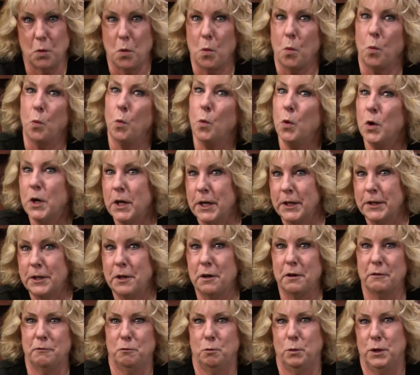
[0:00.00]
one
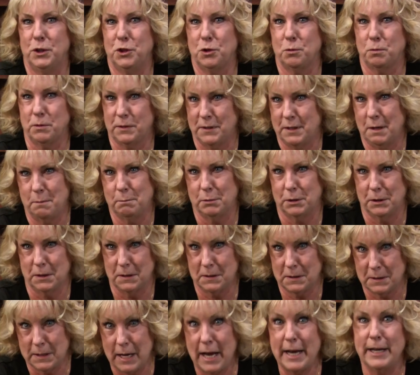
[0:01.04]
of which resembled a
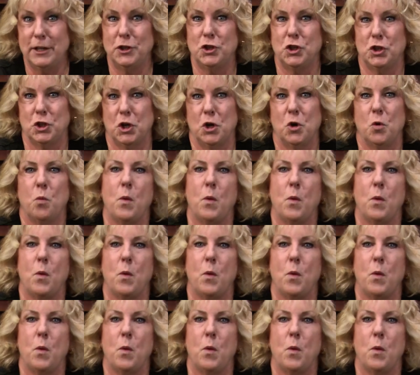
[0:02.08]
sideshow,